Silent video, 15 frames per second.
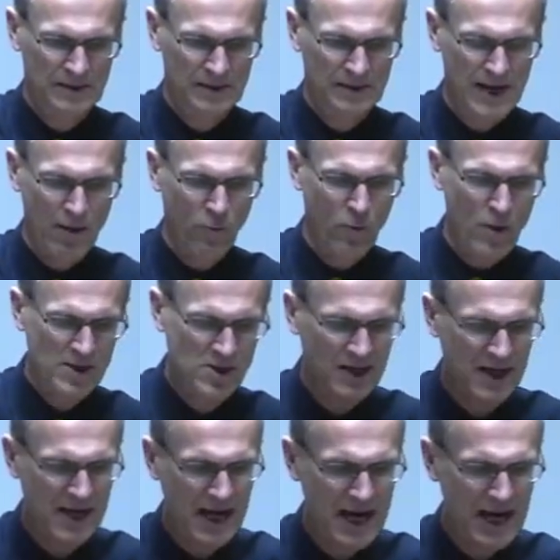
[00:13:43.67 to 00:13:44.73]
And what's
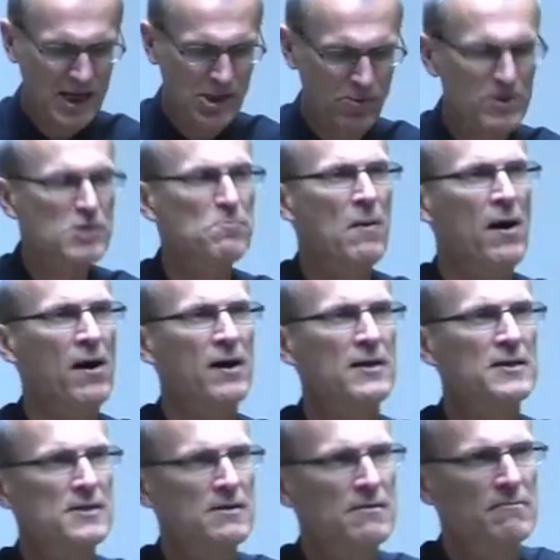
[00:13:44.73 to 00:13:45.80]
the king's response?
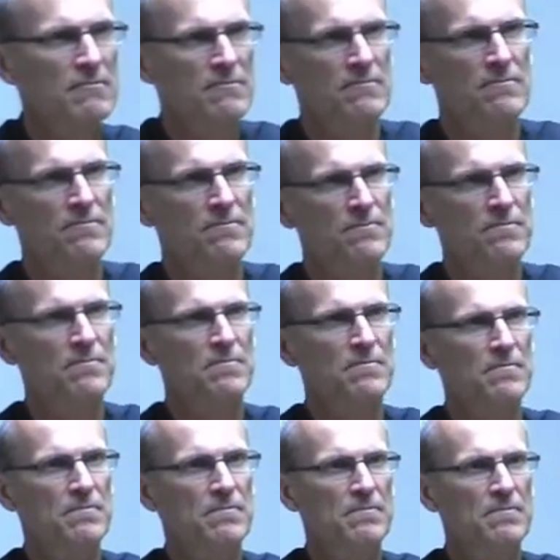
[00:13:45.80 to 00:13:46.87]

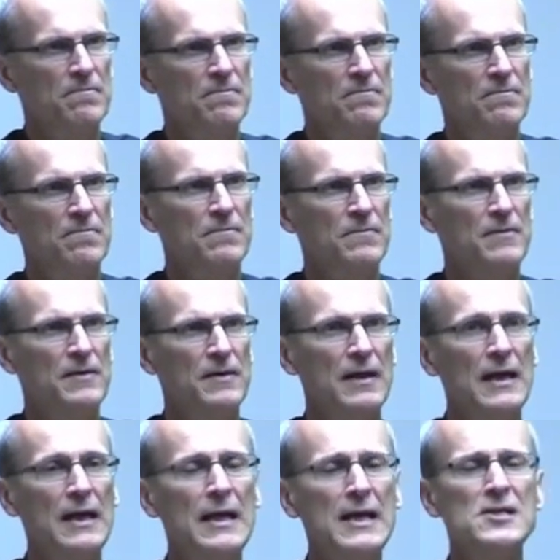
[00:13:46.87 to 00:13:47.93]
He's terrified.
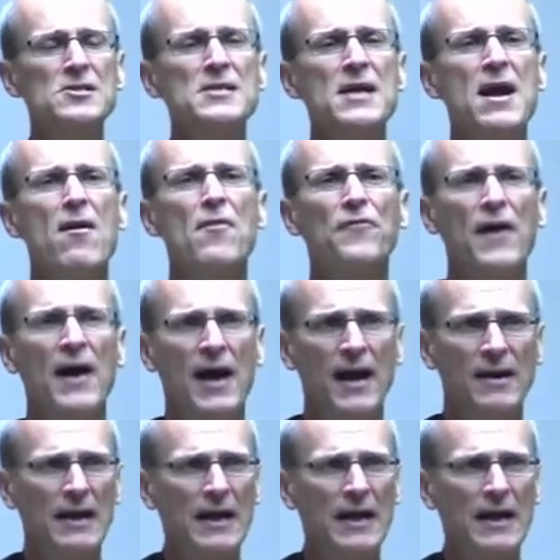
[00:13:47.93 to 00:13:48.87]
He's terrified.